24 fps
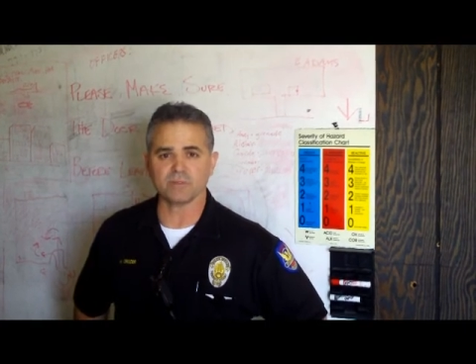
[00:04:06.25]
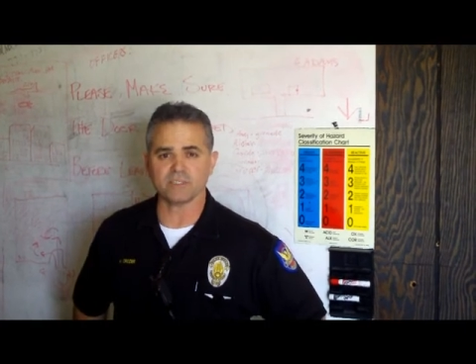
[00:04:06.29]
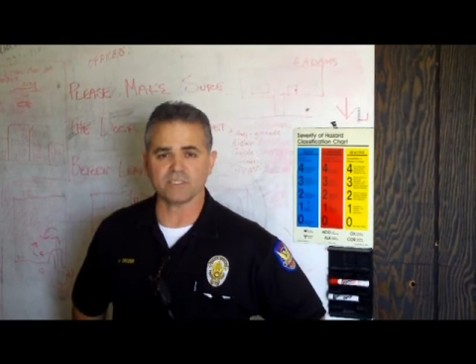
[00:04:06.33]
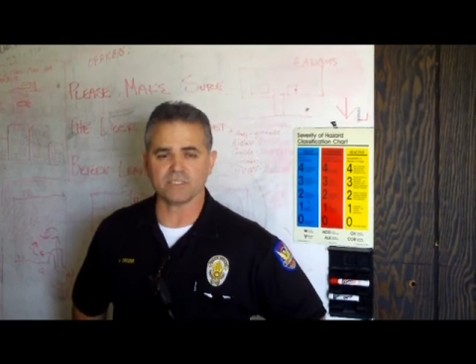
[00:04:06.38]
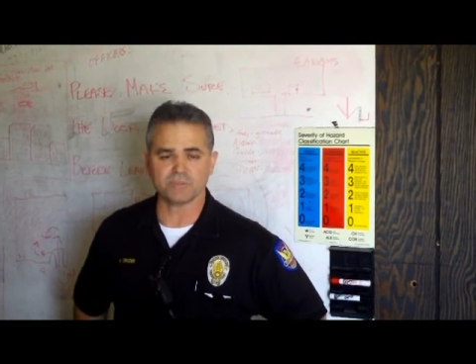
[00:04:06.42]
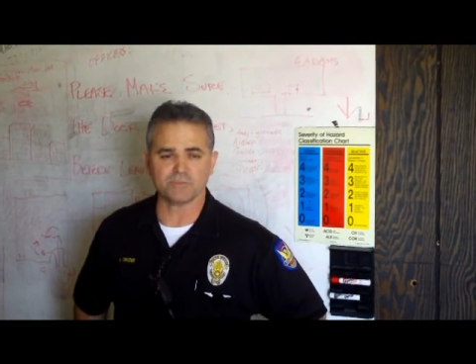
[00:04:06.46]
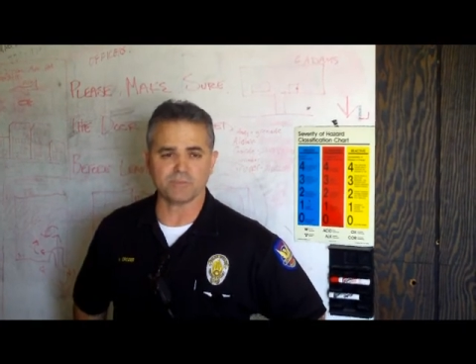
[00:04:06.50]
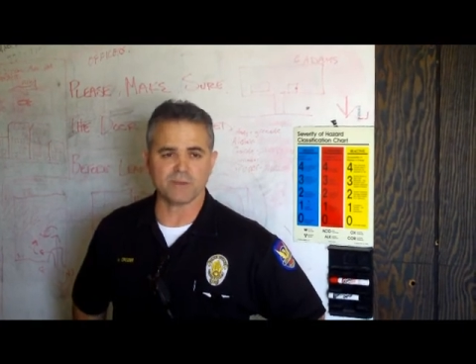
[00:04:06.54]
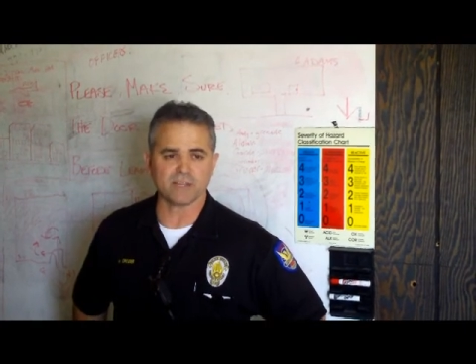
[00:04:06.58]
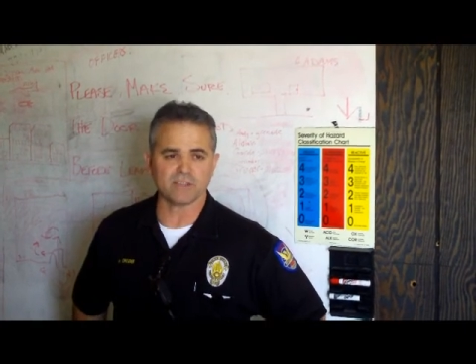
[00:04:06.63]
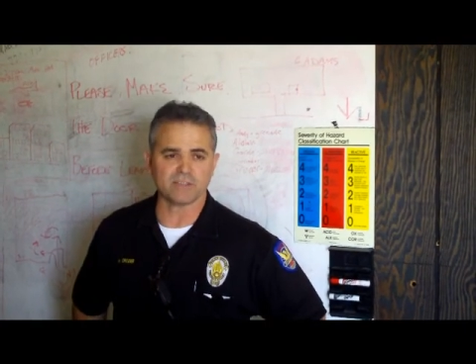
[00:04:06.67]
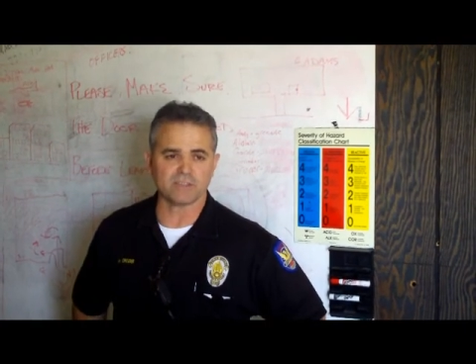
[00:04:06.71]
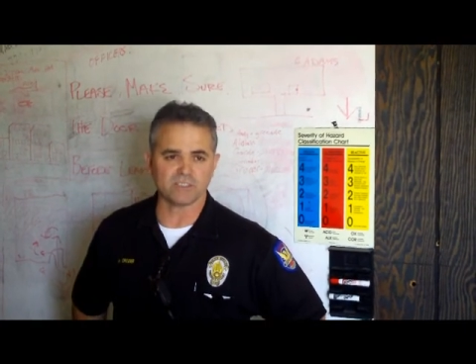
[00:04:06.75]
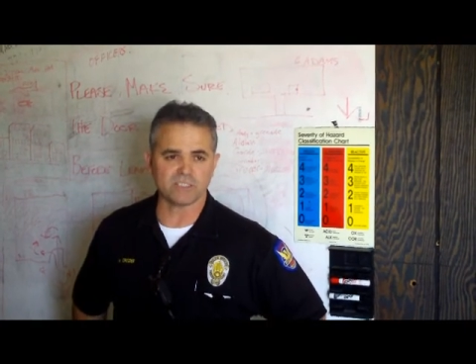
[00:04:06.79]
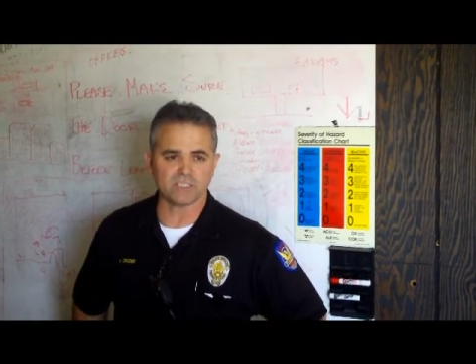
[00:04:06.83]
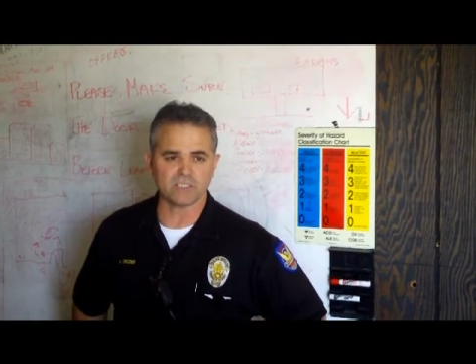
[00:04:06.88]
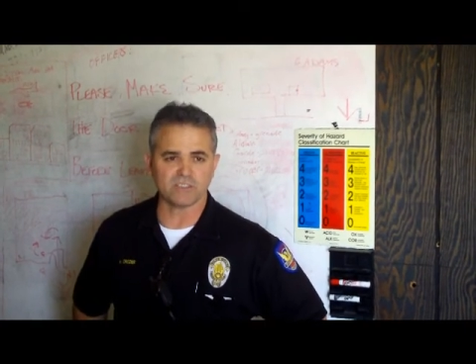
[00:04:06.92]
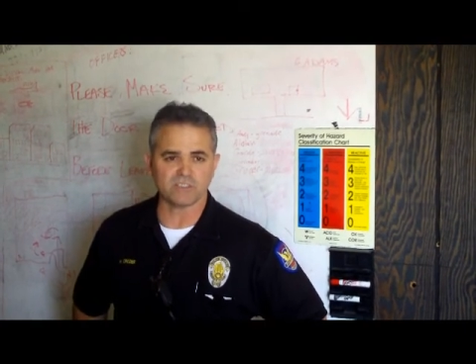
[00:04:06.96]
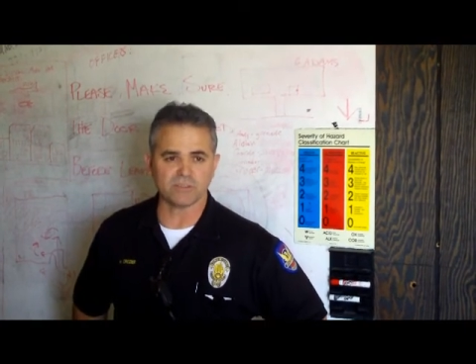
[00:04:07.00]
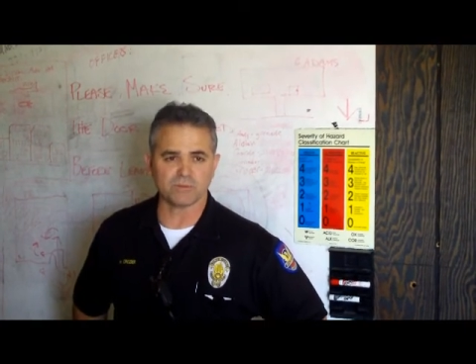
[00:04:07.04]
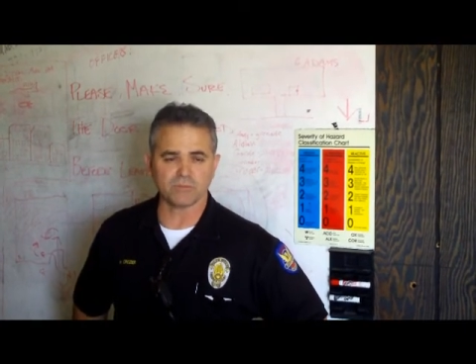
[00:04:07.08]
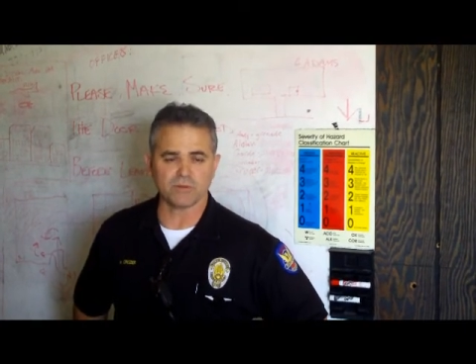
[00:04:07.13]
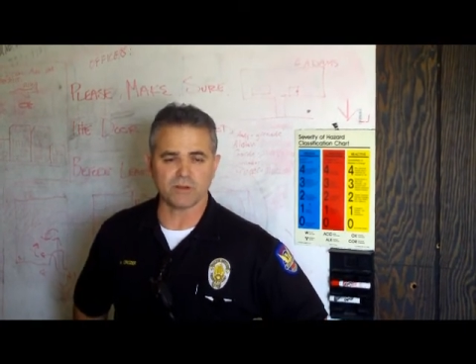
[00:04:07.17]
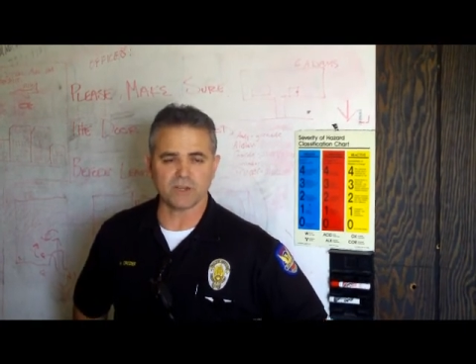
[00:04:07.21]
police matters
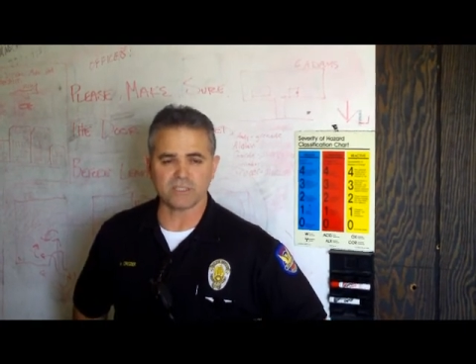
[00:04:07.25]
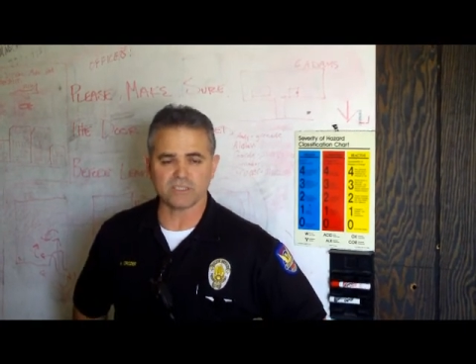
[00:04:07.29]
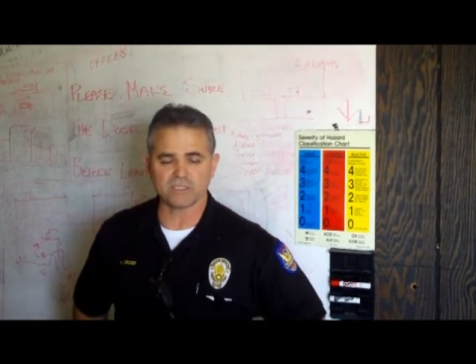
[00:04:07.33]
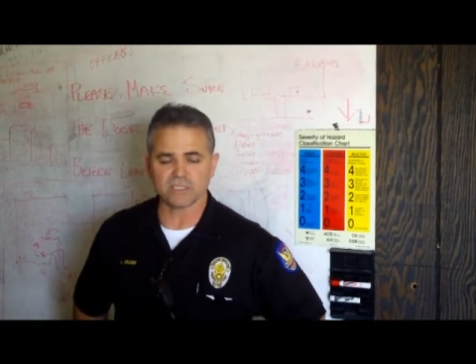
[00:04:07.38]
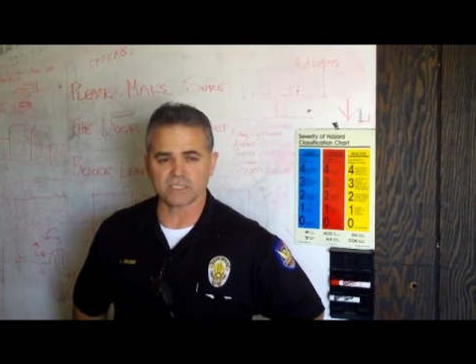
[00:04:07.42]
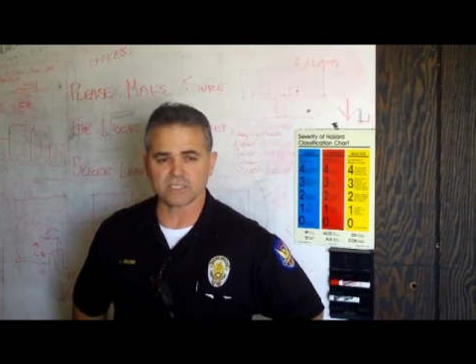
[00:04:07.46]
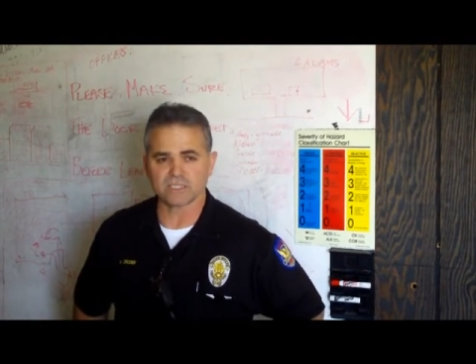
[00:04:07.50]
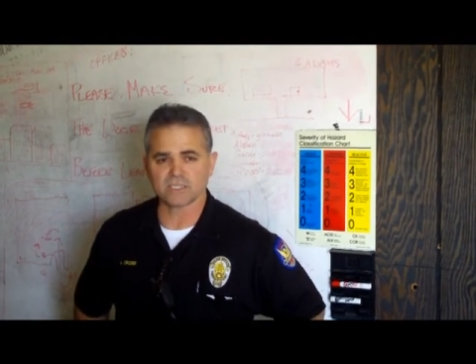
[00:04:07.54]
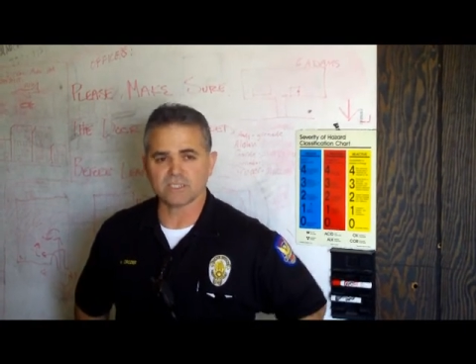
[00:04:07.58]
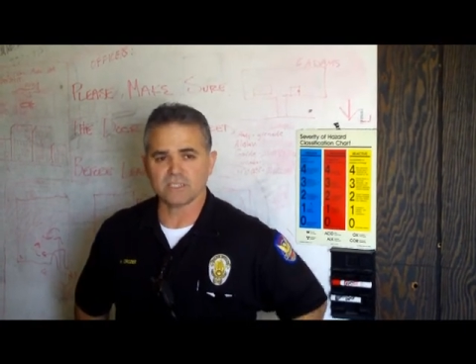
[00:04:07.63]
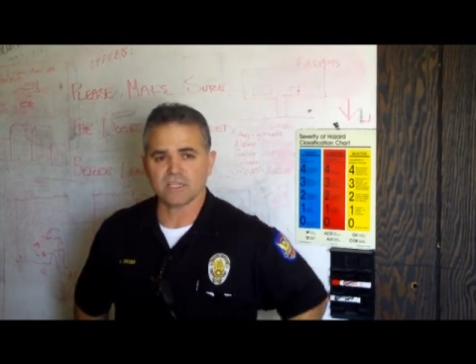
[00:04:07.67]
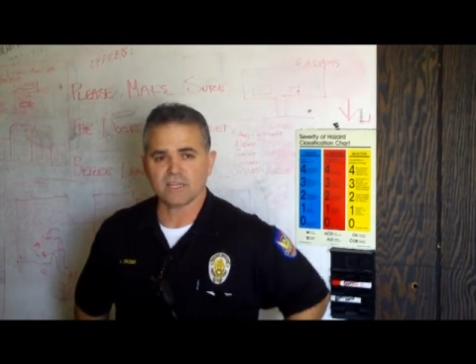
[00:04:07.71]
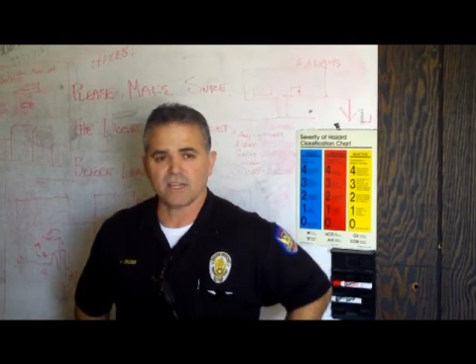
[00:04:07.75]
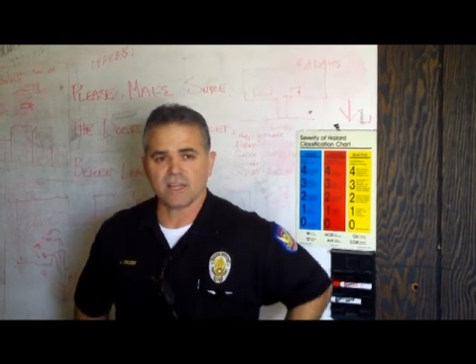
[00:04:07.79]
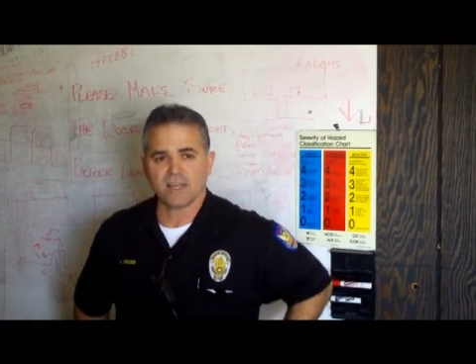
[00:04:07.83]
here in the projects.